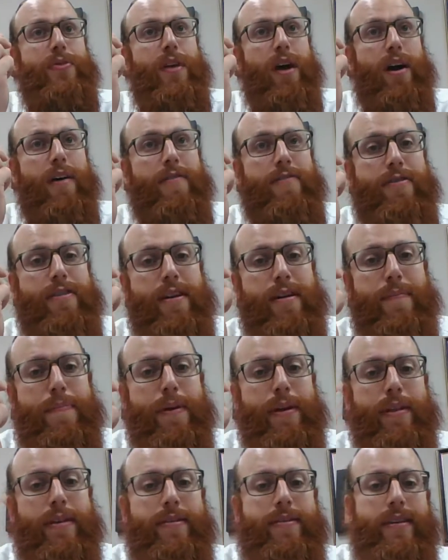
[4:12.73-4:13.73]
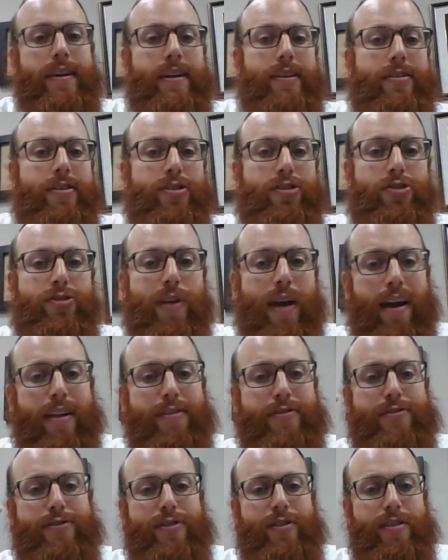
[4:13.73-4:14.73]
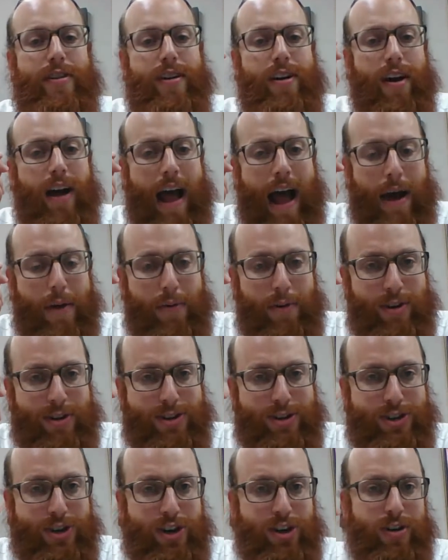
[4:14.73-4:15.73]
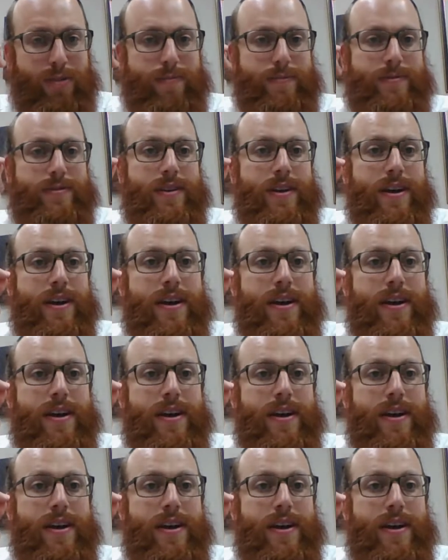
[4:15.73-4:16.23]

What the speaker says: of the ability to transfer our germs,